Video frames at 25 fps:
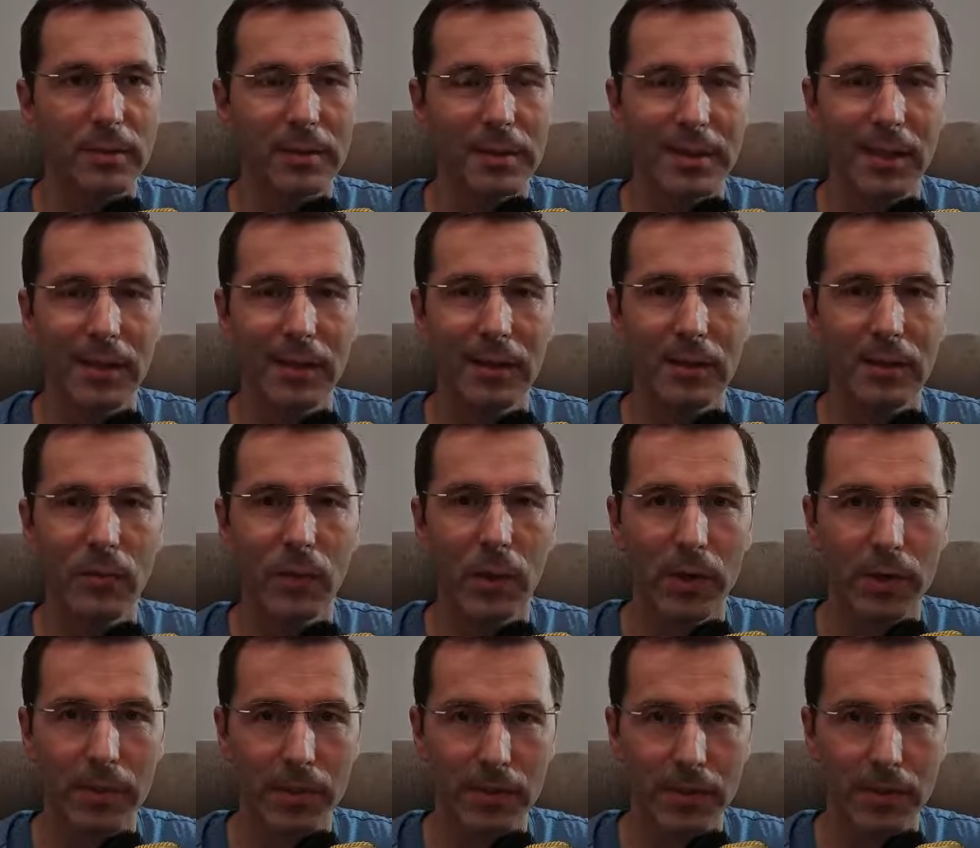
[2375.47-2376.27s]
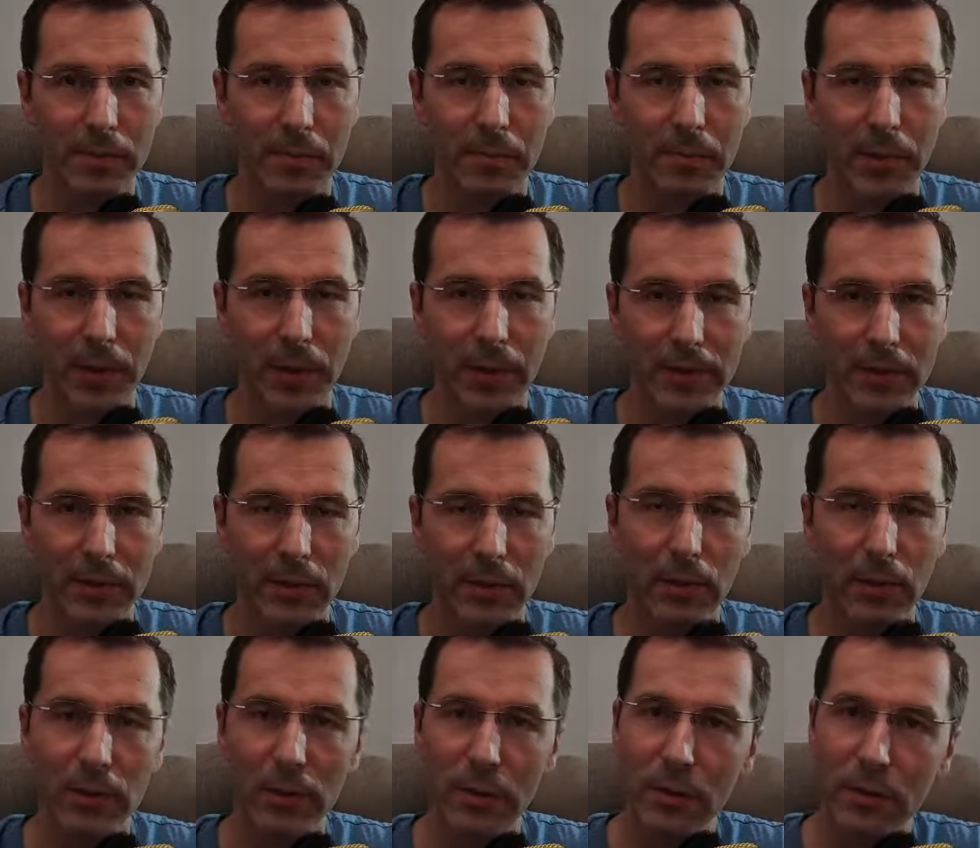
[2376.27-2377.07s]
10 watts, but
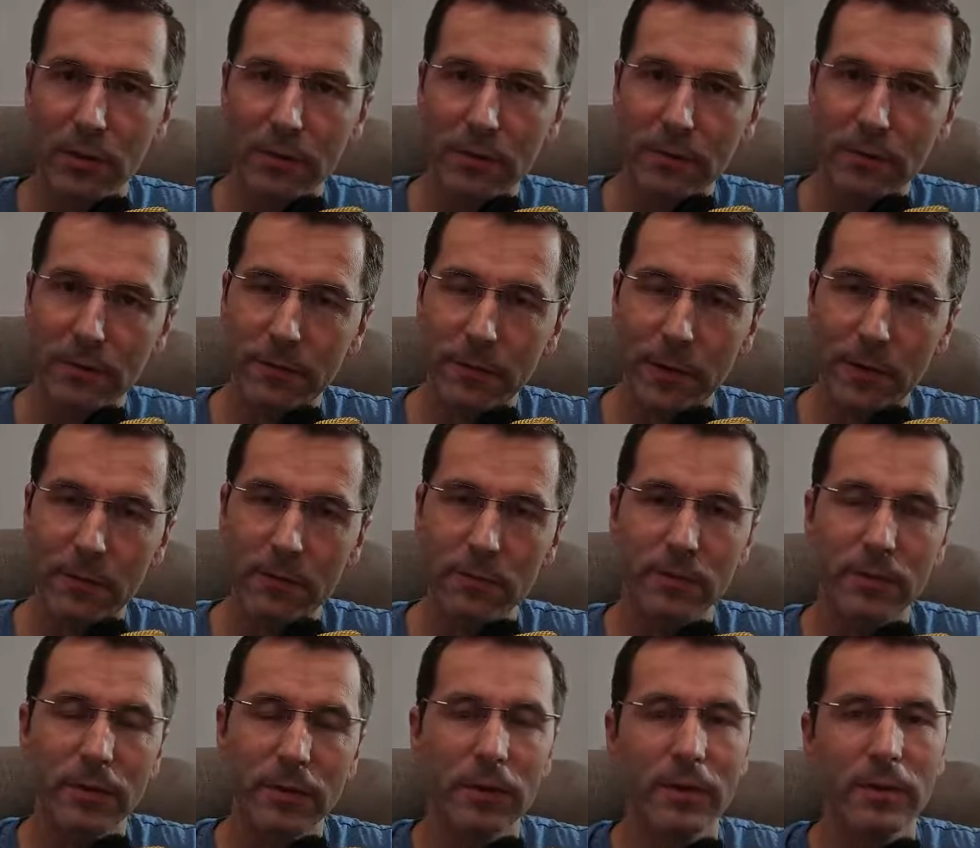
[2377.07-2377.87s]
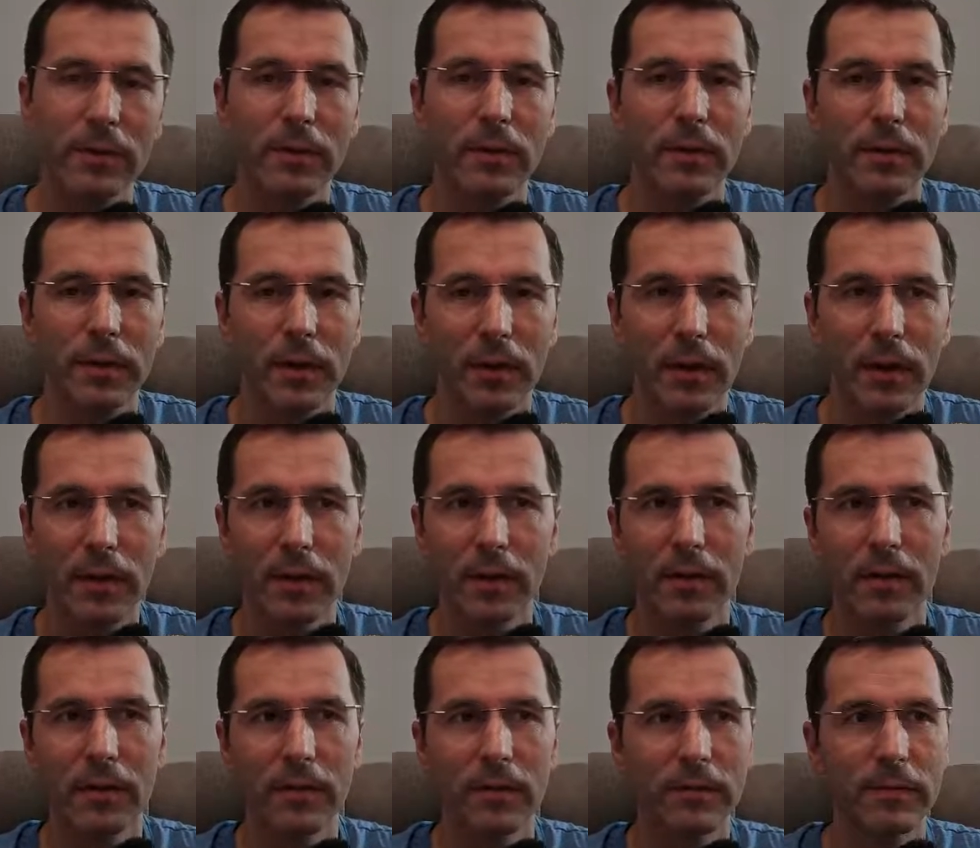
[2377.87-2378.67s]
only on phone.
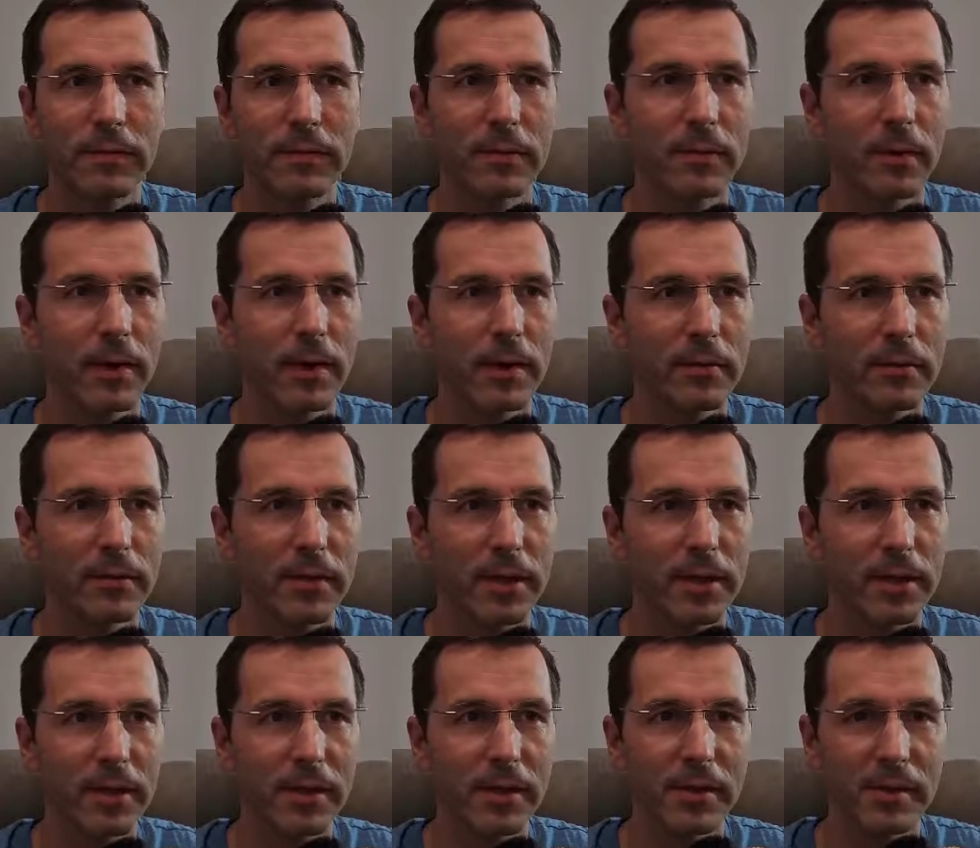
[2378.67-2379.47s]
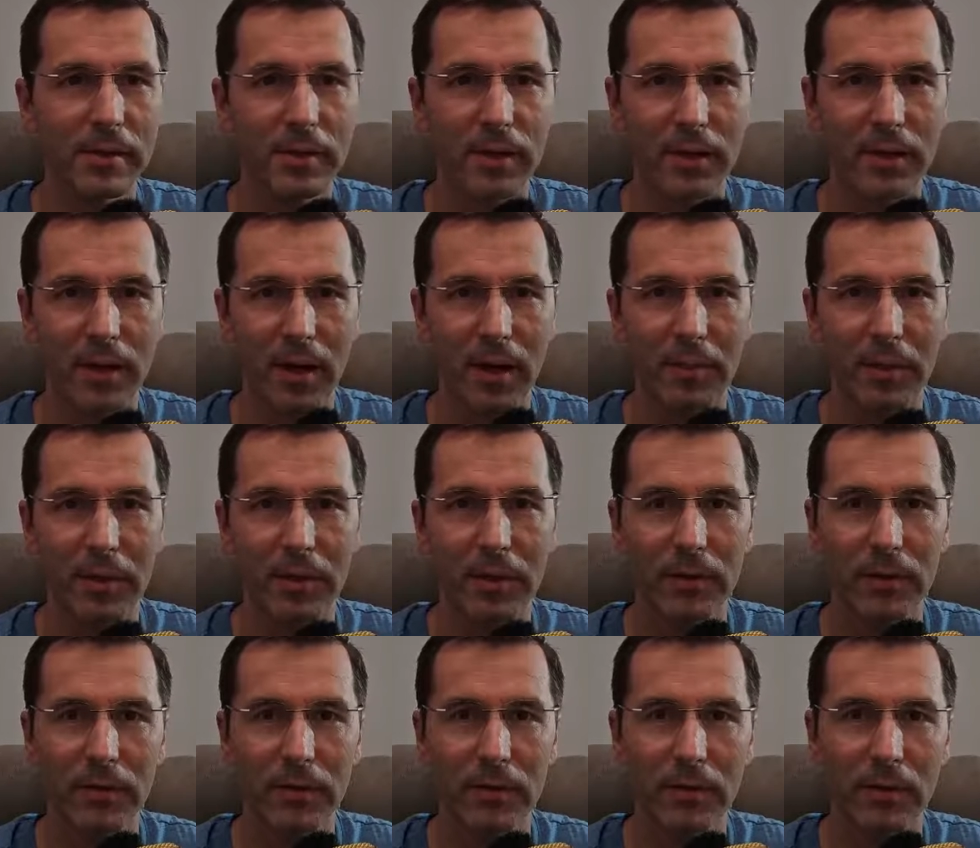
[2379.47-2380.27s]
If you are running
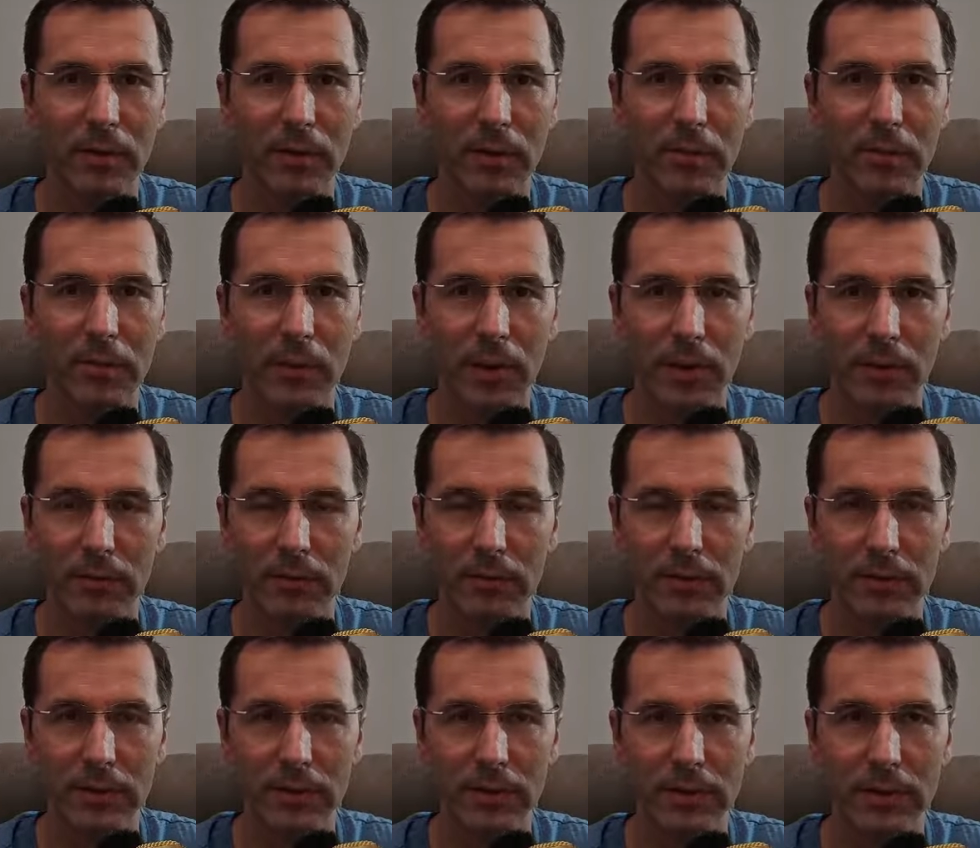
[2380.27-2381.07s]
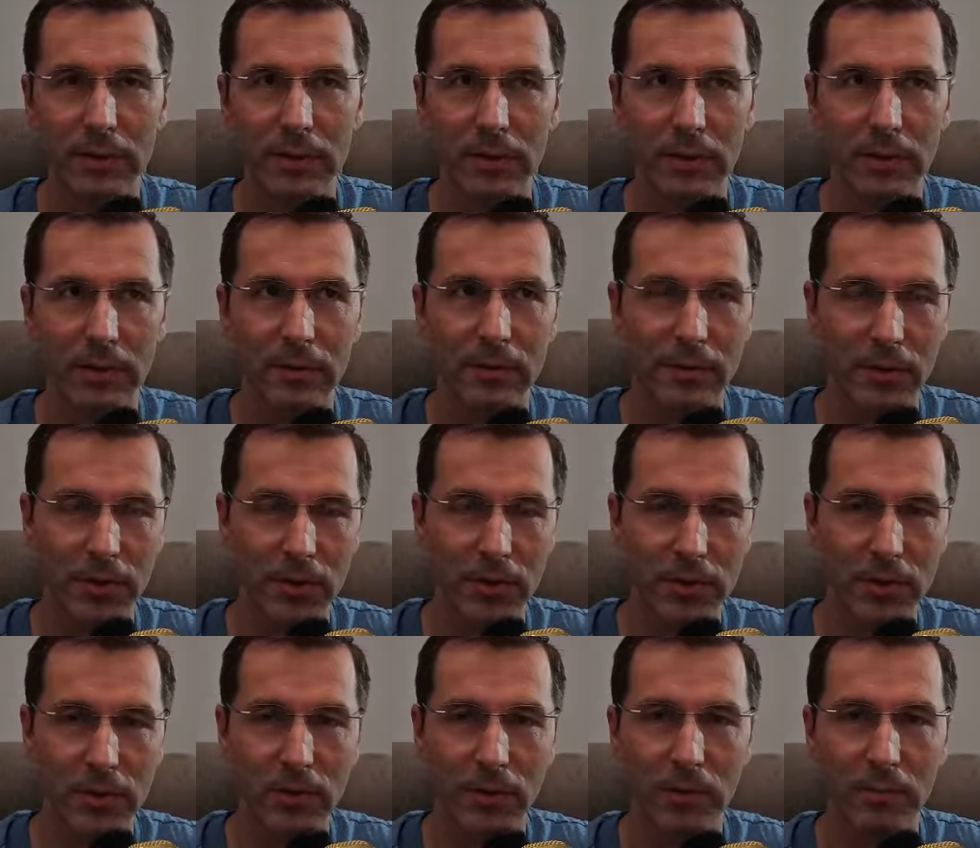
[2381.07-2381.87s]
CW or mode,
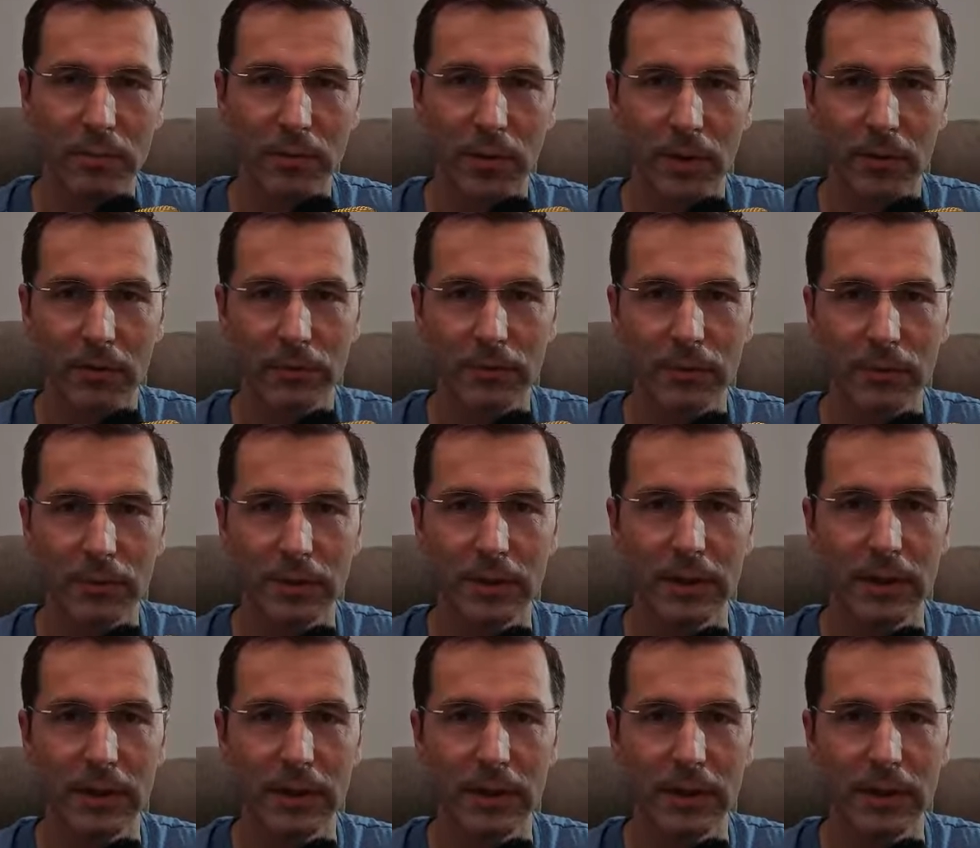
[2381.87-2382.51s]
digital mode,